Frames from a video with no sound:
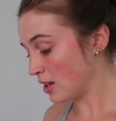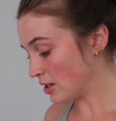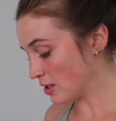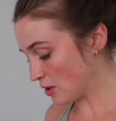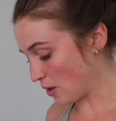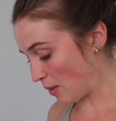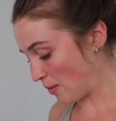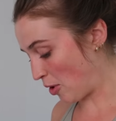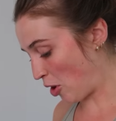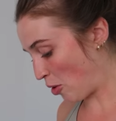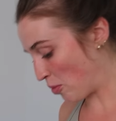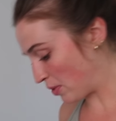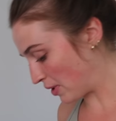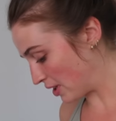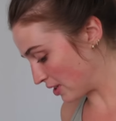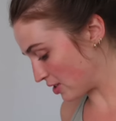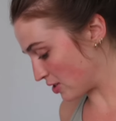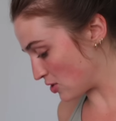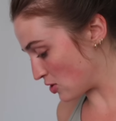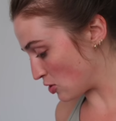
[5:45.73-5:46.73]
So I'm
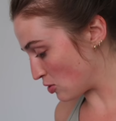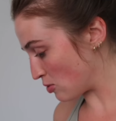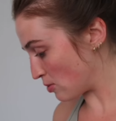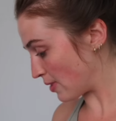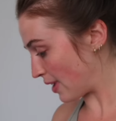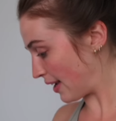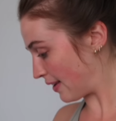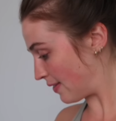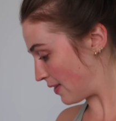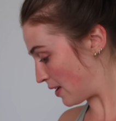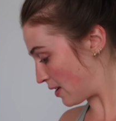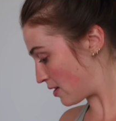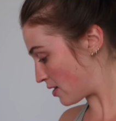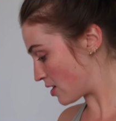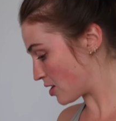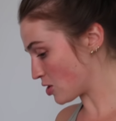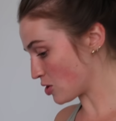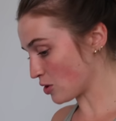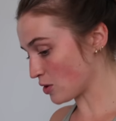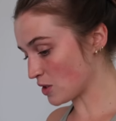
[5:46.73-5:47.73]
hoping to do like the
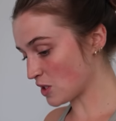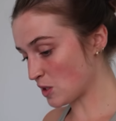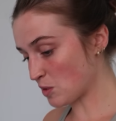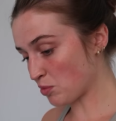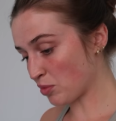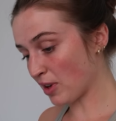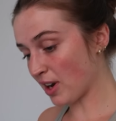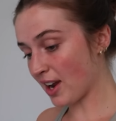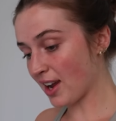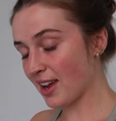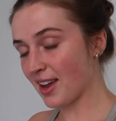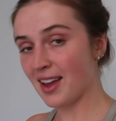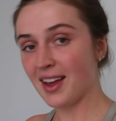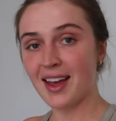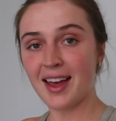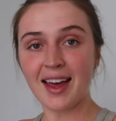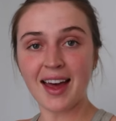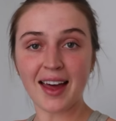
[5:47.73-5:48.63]
initial spray